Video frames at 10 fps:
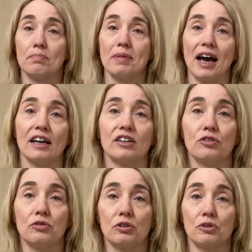mat,
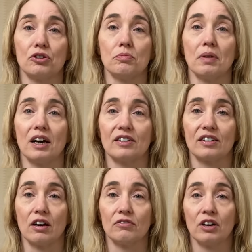do some supine
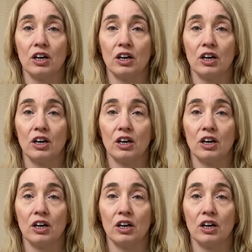stuff.